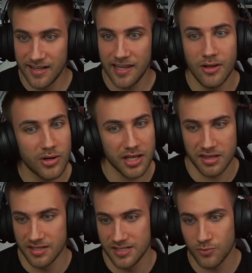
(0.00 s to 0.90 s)
Look at
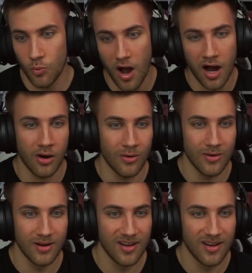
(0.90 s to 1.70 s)
this. Wow.